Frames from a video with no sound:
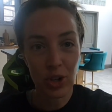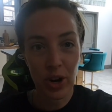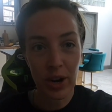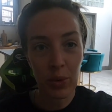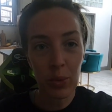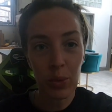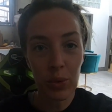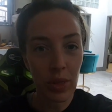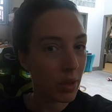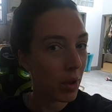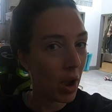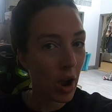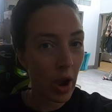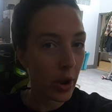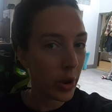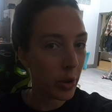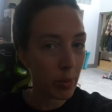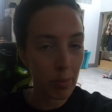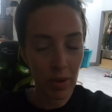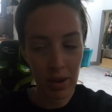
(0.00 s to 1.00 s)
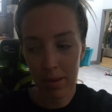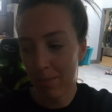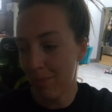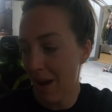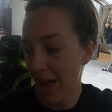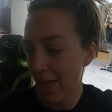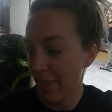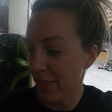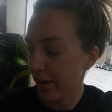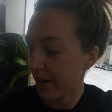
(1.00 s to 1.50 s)
trying all the home
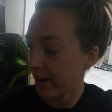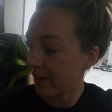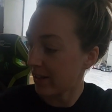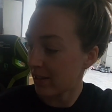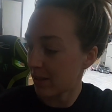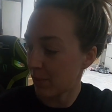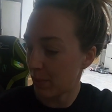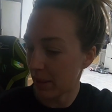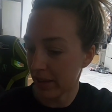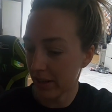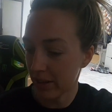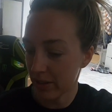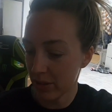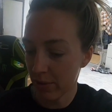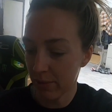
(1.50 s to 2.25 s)
methods because